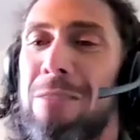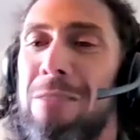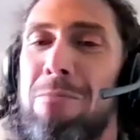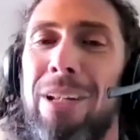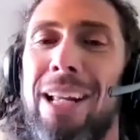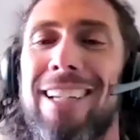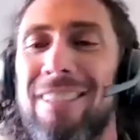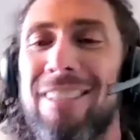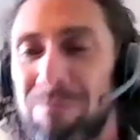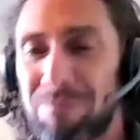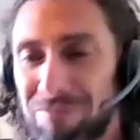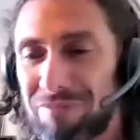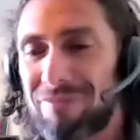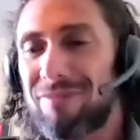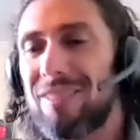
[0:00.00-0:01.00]
complex
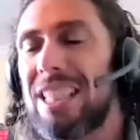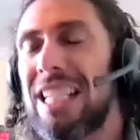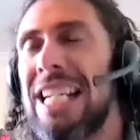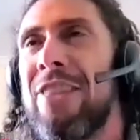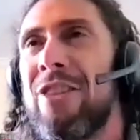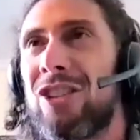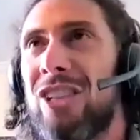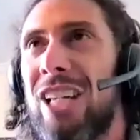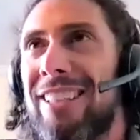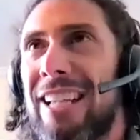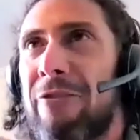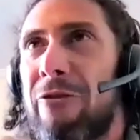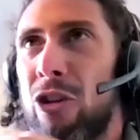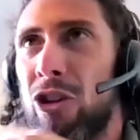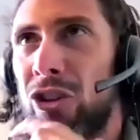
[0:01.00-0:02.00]
in the sense that
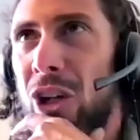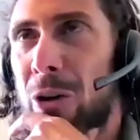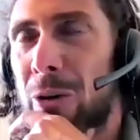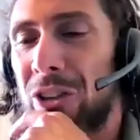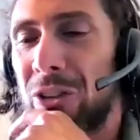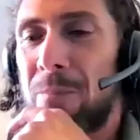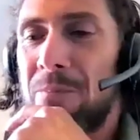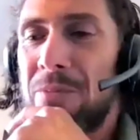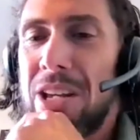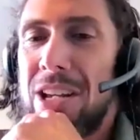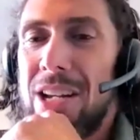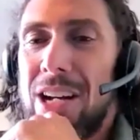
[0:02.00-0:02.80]
for the Stoics,